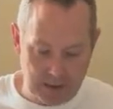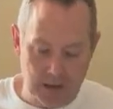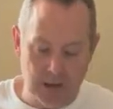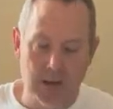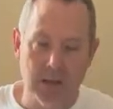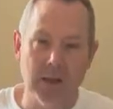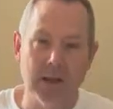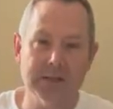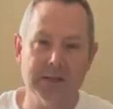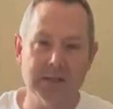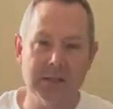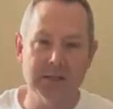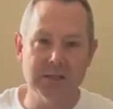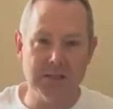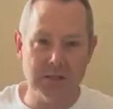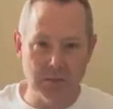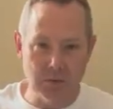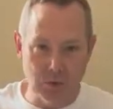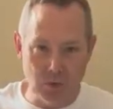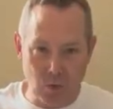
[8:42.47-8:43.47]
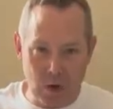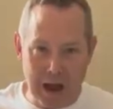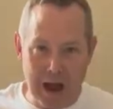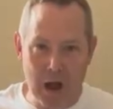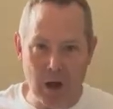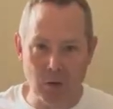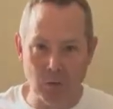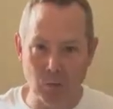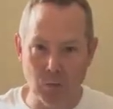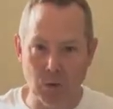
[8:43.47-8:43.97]
let's get some
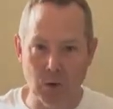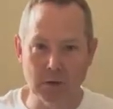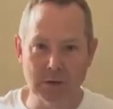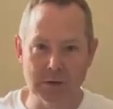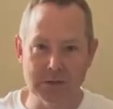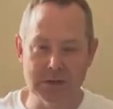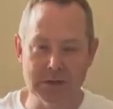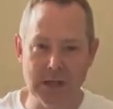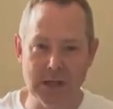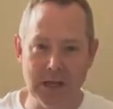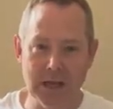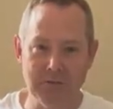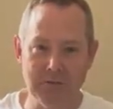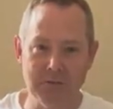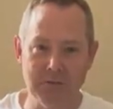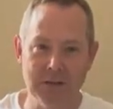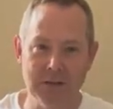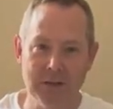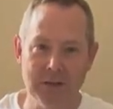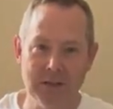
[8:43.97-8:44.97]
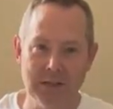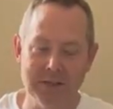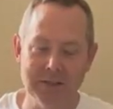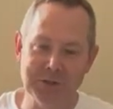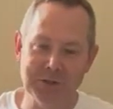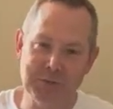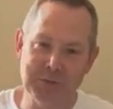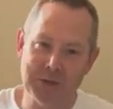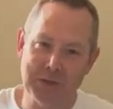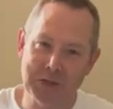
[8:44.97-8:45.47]
groundwork to see if
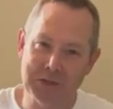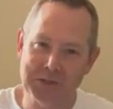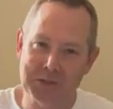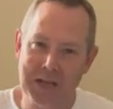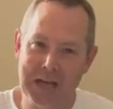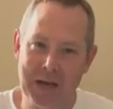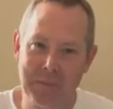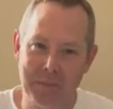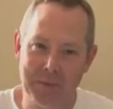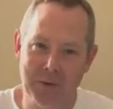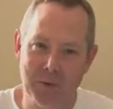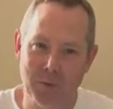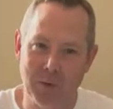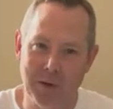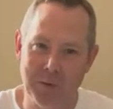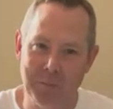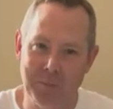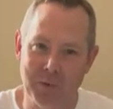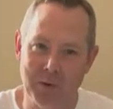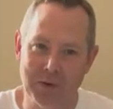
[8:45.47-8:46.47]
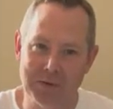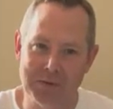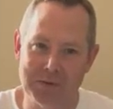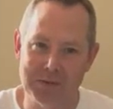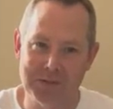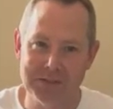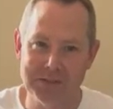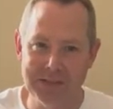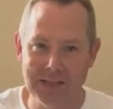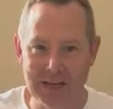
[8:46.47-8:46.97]
just because it happened to one
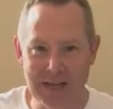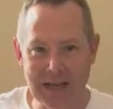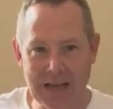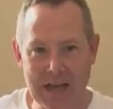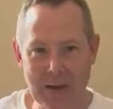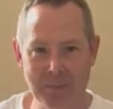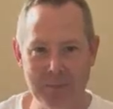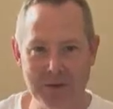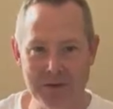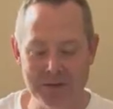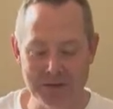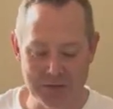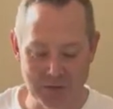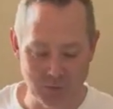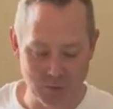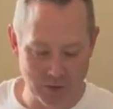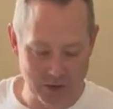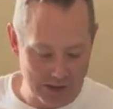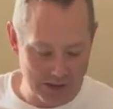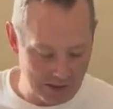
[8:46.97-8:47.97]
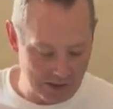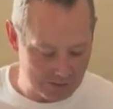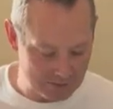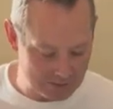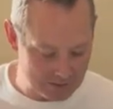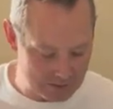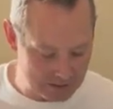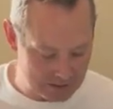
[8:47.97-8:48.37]
person, did it happen to someone else?